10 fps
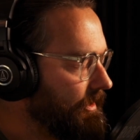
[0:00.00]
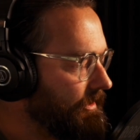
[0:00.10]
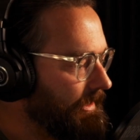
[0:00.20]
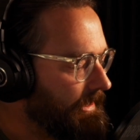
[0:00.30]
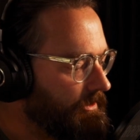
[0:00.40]

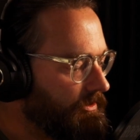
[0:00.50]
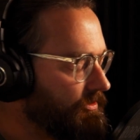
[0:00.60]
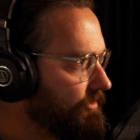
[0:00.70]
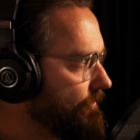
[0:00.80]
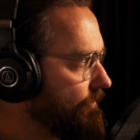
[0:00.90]
lead
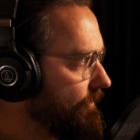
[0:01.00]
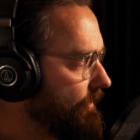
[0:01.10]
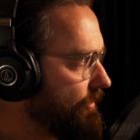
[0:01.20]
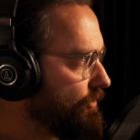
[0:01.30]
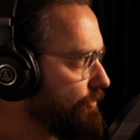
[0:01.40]
us
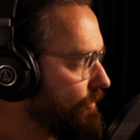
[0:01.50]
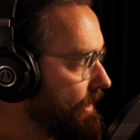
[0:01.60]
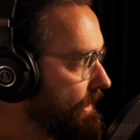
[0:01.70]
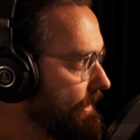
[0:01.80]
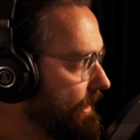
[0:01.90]
astray.